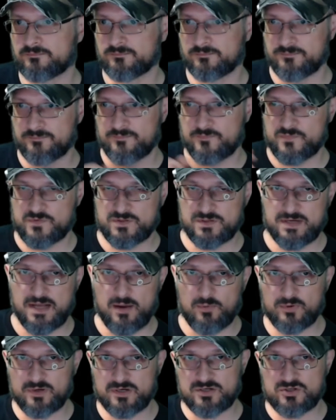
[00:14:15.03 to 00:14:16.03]
So now we're
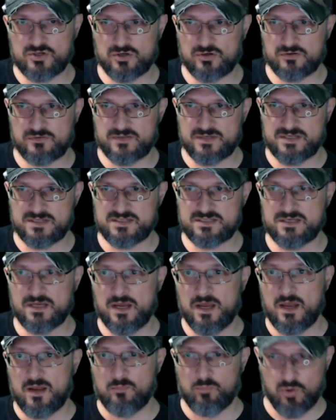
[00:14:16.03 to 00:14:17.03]
going to turn this
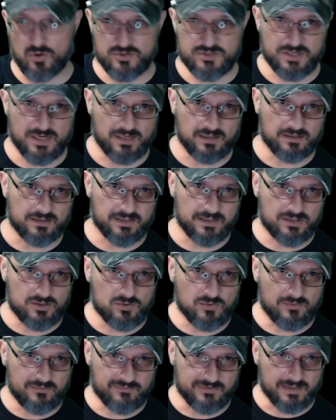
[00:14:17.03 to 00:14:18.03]
port channel into
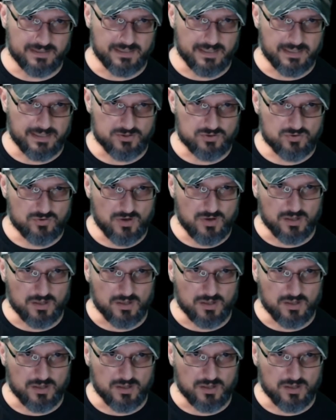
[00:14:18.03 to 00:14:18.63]
a VLAN trunk.